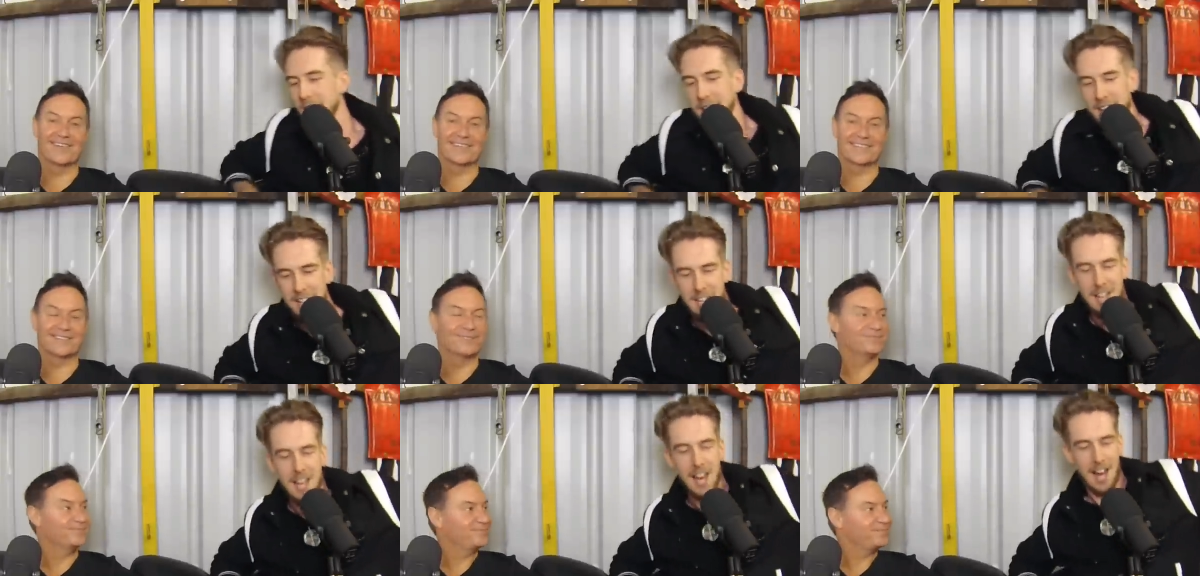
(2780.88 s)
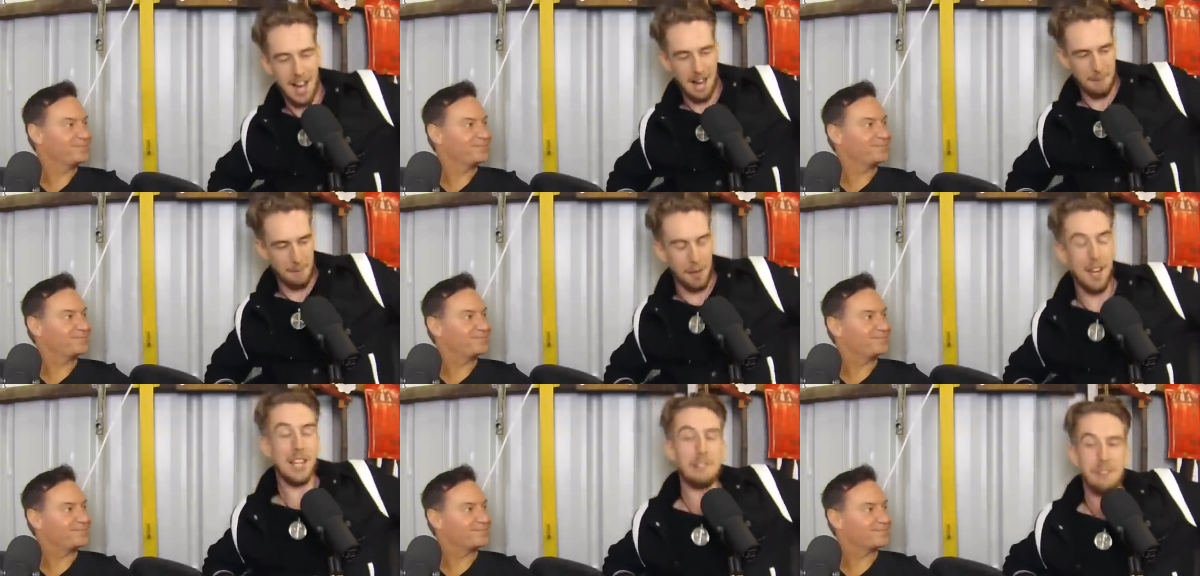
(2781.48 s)
Speaker 1: was good.
Speaker 2: Um,
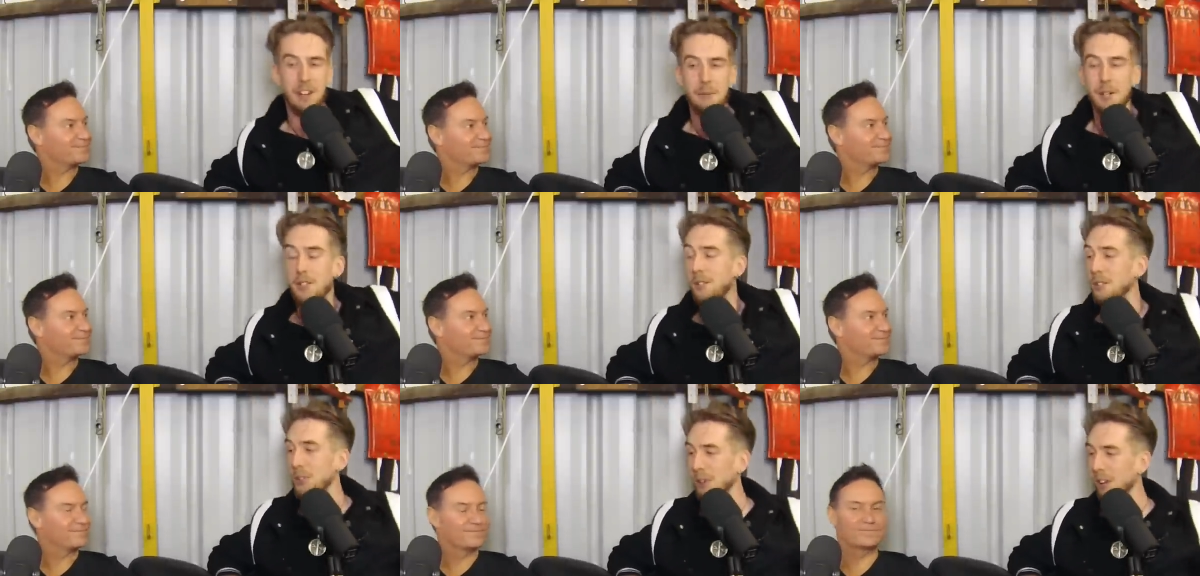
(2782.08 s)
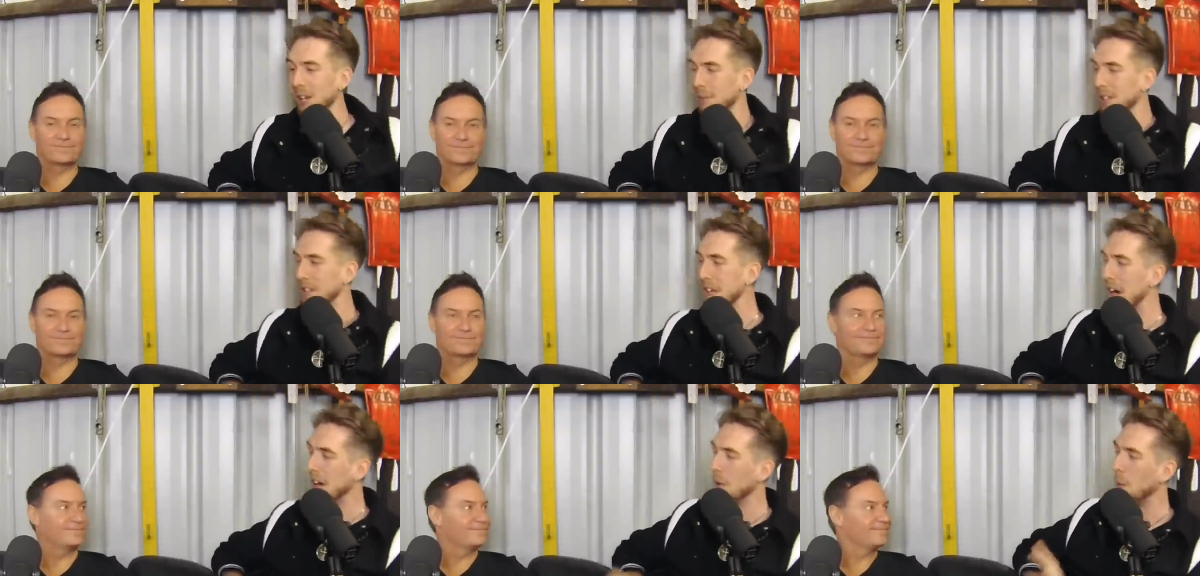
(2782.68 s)
thank you very much for joining me,
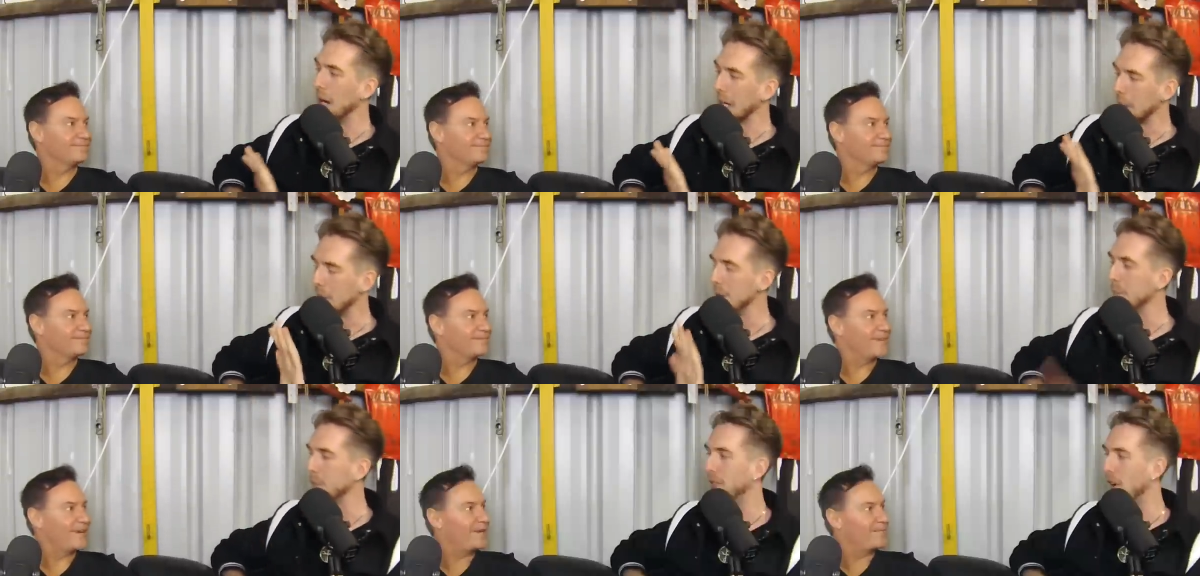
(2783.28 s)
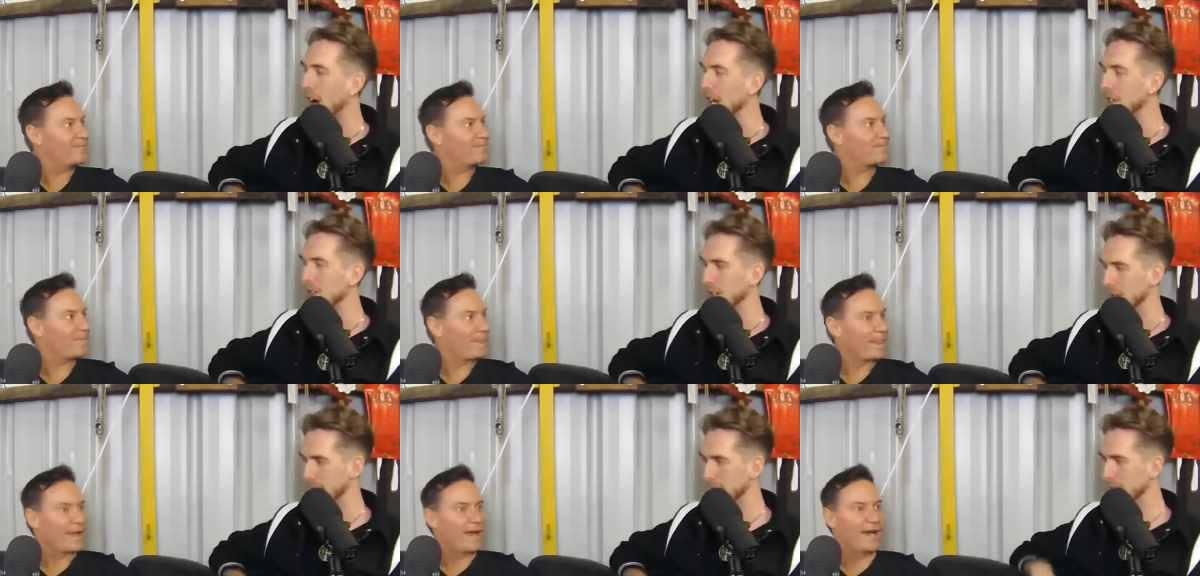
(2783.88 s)
Doug. Where can people oh,
Speaker 1: find
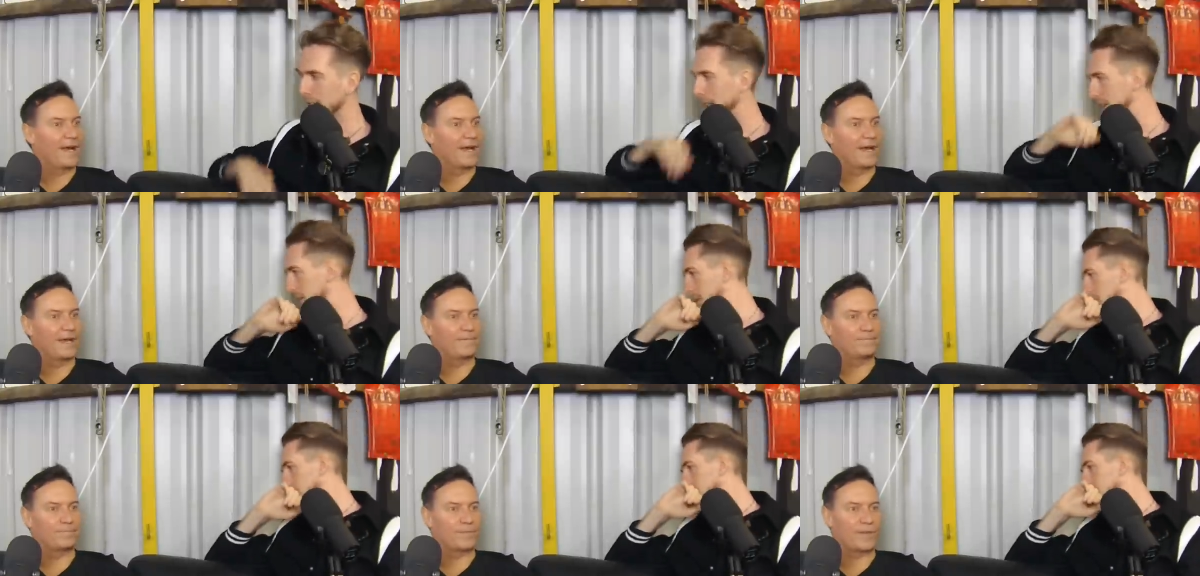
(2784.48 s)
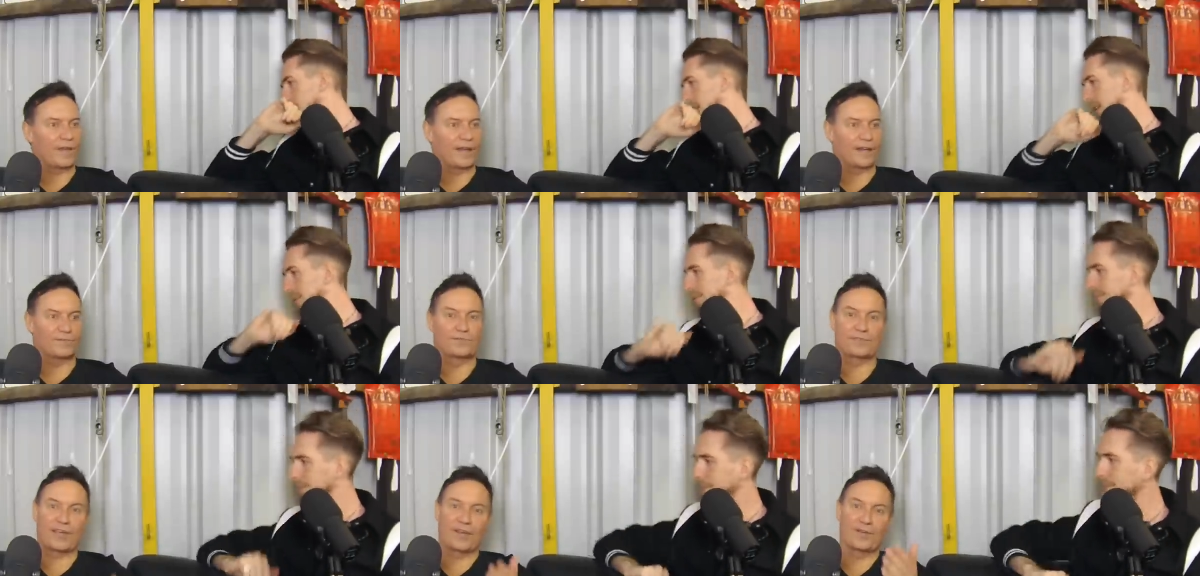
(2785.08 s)
you? Uh, uh,
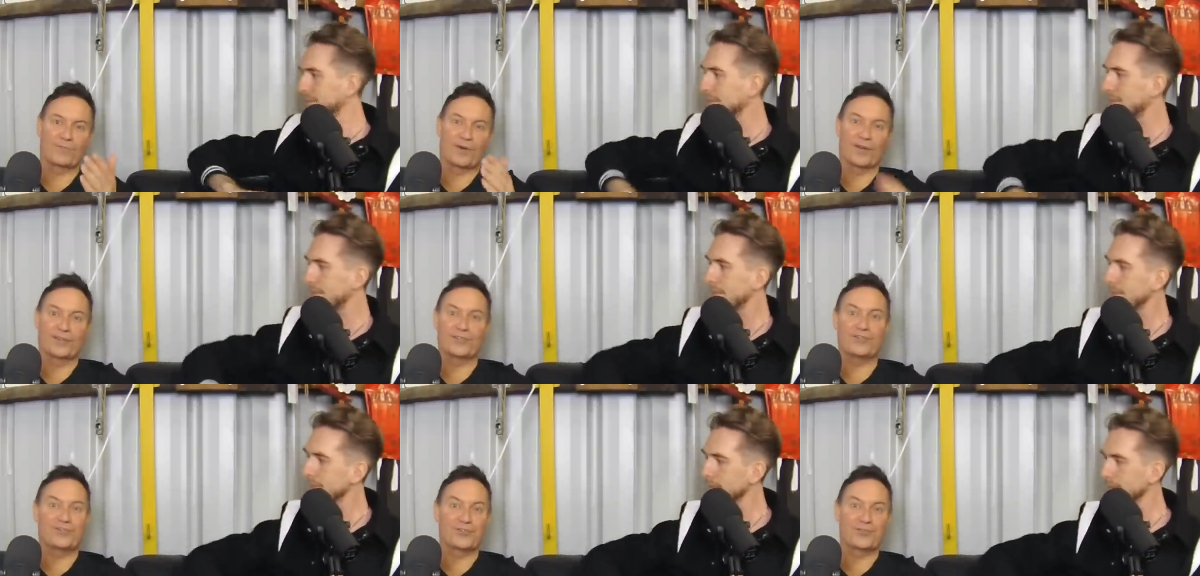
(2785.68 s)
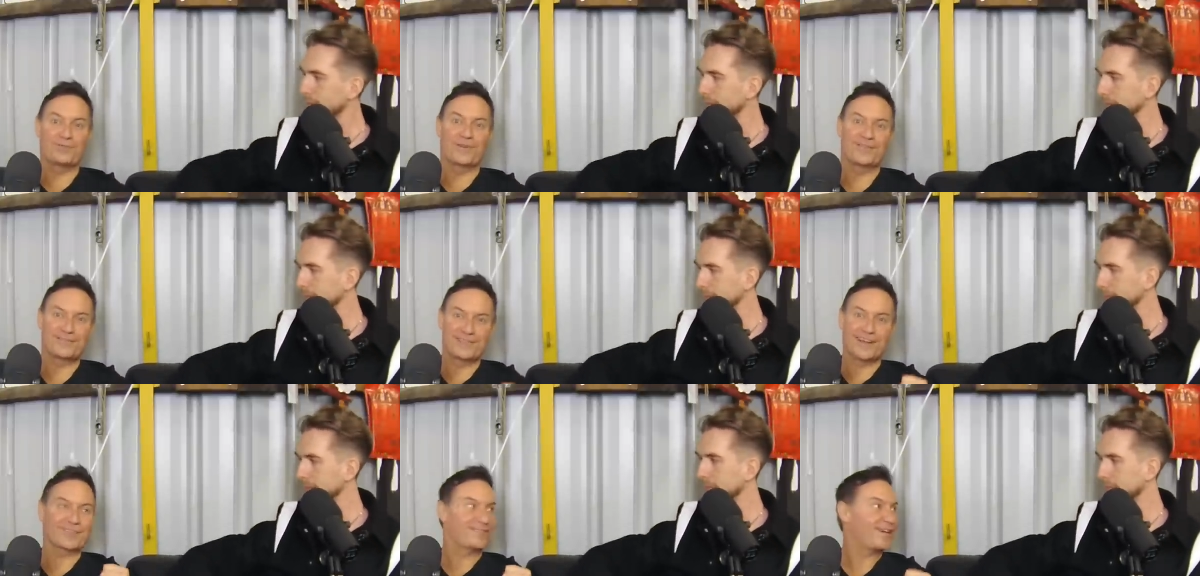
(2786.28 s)
go to my YouTube,
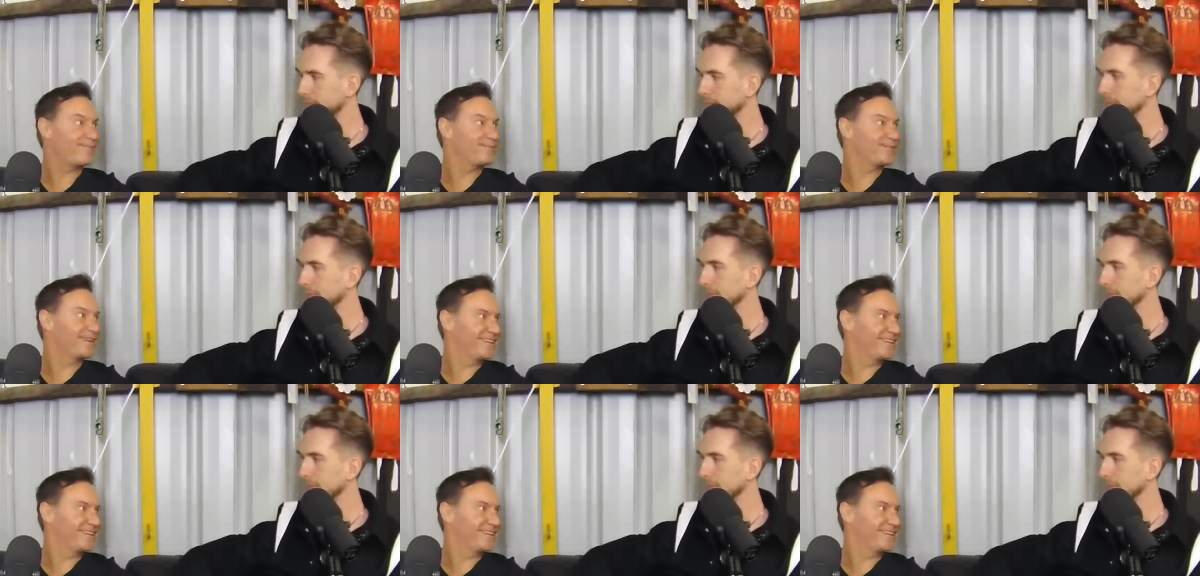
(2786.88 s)
Doug Chappel